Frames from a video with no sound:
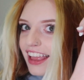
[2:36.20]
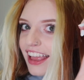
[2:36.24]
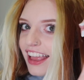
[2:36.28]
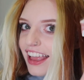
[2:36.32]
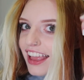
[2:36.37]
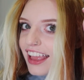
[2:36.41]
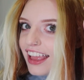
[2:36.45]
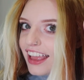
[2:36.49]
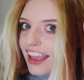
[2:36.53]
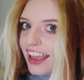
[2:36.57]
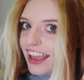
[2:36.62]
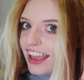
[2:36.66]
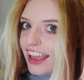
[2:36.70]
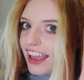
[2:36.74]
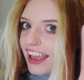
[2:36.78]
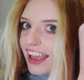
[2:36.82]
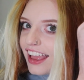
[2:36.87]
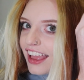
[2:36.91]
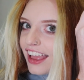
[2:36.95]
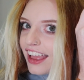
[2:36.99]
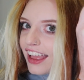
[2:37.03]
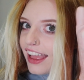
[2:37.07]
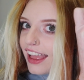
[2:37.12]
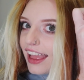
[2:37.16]

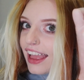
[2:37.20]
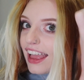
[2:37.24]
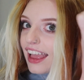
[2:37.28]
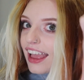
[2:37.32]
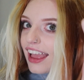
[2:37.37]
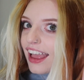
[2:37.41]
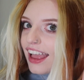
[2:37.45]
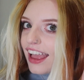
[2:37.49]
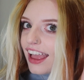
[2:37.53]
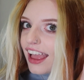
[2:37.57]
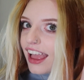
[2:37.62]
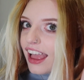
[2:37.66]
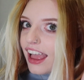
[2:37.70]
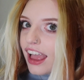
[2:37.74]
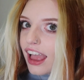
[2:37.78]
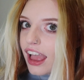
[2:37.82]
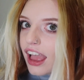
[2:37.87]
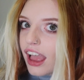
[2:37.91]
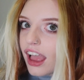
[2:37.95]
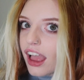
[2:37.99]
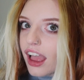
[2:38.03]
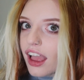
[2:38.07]
Nothing is said.